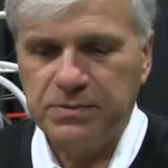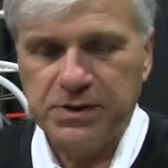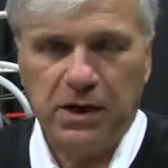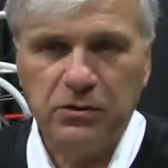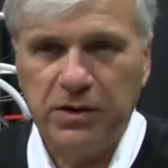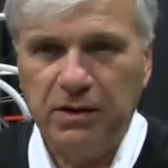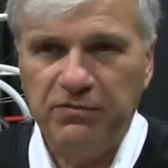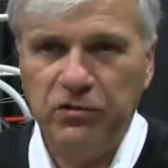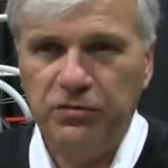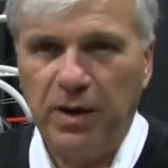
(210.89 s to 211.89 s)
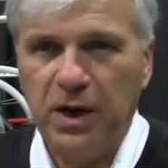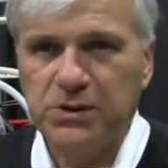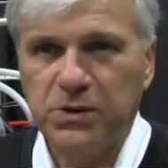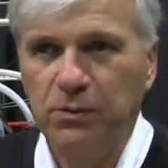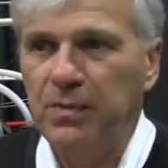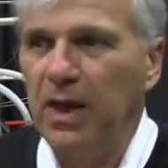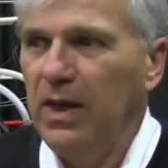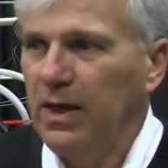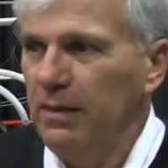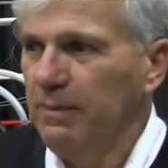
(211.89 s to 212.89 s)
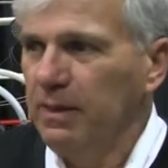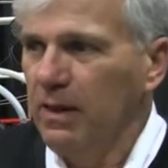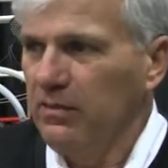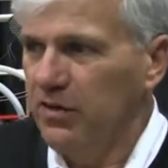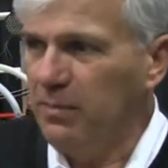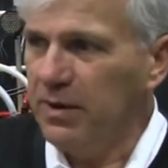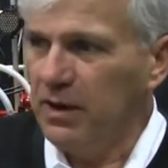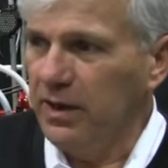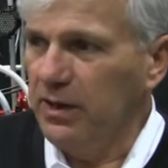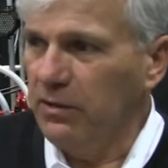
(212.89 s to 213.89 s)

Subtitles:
It's an auto-type fuse box. So typically,